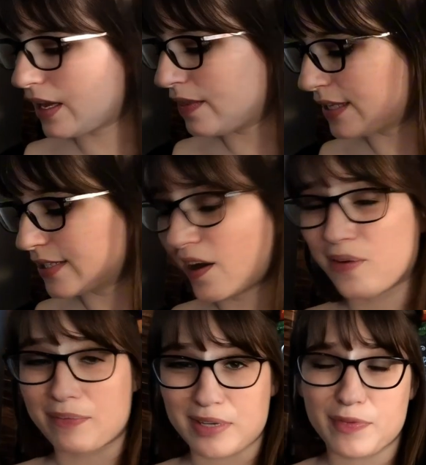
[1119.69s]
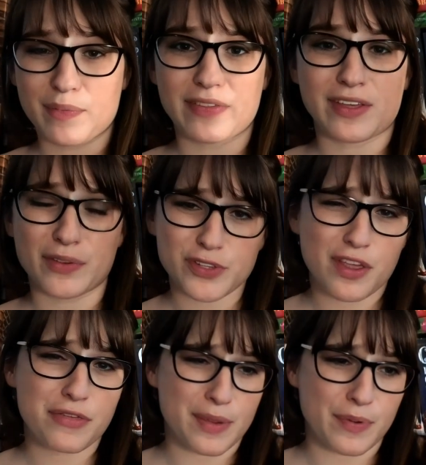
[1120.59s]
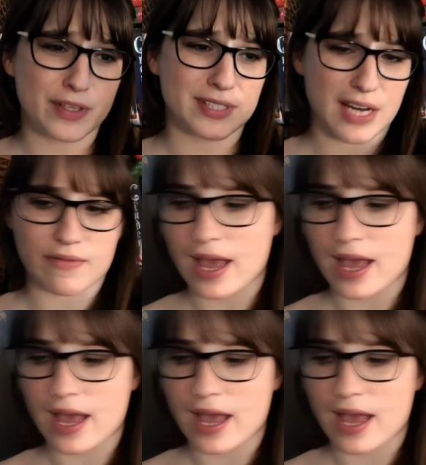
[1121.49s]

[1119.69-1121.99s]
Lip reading: and that's how I wrapped up the month. And those are the 3 books that I read.